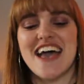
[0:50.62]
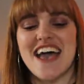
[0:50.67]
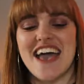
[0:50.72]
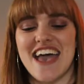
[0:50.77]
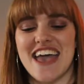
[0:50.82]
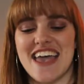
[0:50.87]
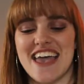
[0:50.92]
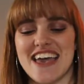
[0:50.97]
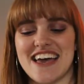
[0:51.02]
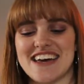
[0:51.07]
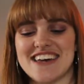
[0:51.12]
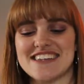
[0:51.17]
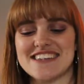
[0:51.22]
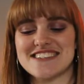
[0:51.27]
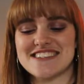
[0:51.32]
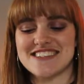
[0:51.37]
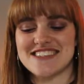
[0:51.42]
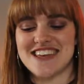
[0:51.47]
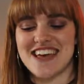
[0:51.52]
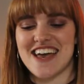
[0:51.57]

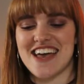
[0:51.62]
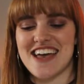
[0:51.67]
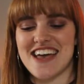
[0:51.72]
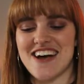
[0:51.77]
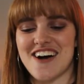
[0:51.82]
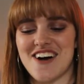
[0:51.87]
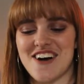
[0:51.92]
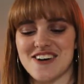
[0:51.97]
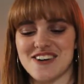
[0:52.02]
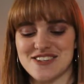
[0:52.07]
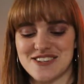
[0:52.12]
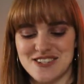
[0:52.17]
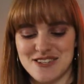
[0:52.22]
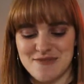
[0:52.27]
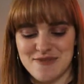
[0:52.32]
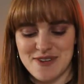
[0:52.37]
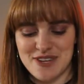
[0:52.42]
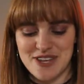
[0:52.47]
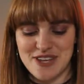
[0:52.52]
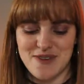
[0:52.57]
And they are
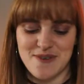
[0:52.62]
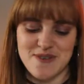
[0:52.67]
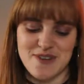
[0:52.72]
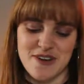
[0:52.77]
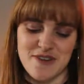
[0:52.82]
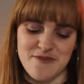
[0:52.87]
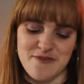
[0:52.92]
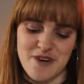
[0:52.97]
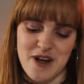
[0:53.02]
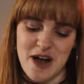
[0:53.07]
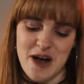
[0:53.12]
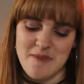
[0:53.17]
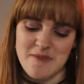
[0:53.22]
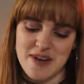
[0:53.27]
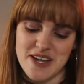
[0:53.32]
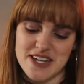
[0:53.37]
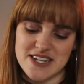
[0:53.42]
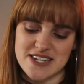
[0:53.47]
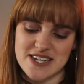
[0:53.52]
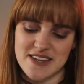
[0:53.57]
super cute. They're
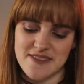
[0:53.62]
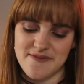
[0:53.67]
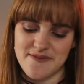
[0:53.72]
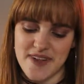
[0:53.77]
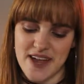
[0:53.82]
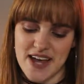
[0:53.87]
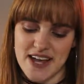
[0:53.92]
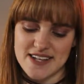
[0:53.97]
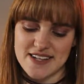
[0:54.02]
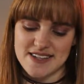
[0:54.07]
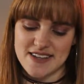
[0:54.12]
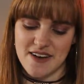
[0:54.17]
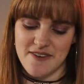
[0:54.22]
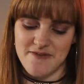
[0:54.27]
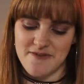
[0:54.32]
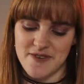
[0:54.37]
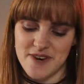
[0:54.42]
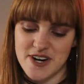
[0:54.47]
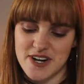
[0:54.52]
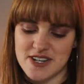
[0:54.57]
from D-Flex
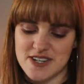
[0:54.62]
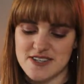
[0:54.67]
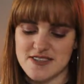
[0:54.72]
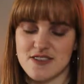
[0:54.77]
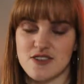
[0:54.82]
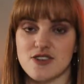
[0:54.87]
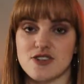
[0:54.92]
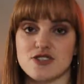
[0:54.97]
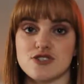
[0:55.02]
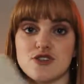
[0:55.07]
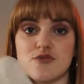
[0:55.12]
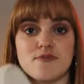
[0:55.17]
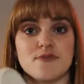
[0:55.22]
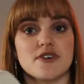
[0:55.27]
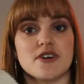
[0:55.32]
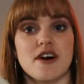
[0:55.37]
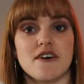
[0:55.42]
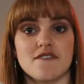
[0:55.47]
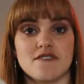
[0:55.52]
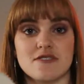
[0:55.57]
Comfort, so they're
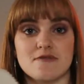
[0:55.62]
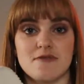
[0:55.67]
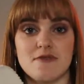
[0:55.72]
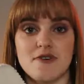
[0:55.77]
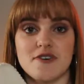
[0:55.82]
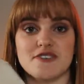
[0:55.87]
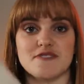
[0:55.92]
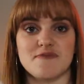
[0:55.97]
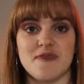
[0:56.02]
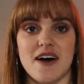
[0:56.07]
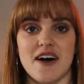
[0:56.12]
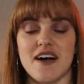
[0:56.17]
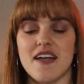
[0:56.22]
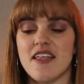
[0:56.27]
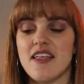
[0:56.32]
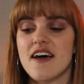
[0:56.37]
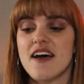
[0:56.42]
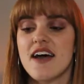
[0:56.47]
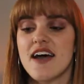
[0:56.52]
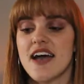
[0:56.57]
super comfortable as
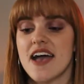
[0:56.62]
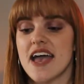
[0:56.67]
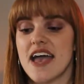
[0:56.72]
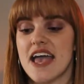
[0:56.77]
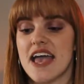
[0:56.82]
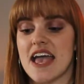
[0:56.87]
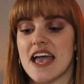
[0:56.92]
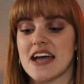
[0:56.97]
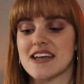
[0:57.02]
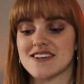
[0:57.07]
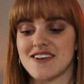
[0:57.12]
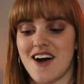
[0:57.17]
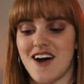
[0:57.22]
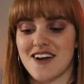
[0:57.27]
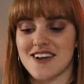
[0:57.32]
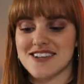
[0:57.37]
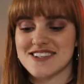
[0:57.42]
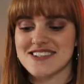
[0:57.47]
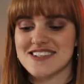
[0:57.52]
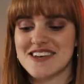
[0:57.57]
well. And
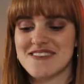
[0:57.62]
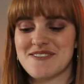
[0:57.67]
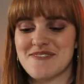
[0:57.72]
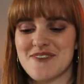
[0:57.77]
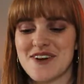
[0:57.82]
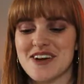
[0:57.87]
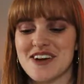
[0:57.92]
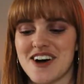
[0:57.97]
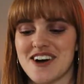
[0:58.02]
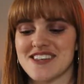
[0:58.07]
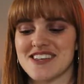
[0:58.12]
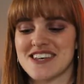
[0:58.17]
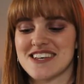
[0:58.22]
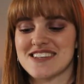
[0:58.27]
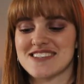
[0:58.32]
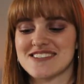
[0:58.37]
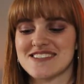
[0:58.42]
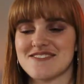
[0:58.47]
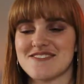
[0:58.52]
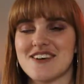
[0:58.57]
honestly, whenever I got
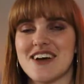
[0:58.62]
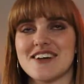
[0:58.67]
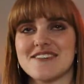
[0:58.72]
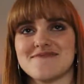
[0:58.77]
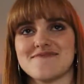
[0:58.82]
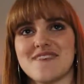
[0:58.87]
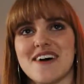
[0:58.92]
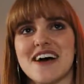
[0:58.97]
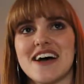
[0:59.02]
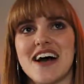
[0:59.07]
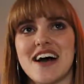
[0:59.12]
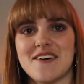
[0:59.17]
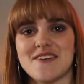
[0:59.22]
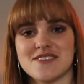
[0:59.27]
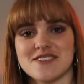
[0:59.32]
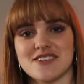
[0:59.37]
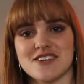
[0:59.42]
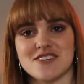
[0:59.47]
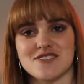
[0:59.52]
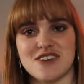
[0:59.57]
these, I
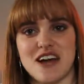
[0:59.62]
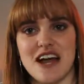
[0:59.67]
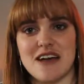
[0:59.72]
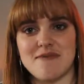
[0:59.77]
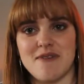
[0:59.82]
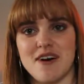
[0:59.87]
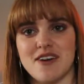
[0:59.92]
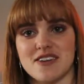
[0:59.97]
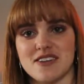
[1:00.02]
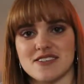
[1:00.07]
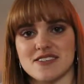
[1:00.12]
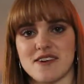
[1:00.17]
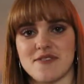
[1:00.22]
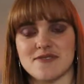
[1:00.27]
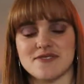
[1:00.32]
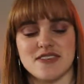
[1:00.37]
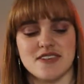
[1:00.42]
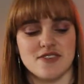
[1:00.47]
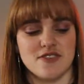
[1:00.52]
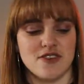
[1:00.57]
was just going to try them on because I was like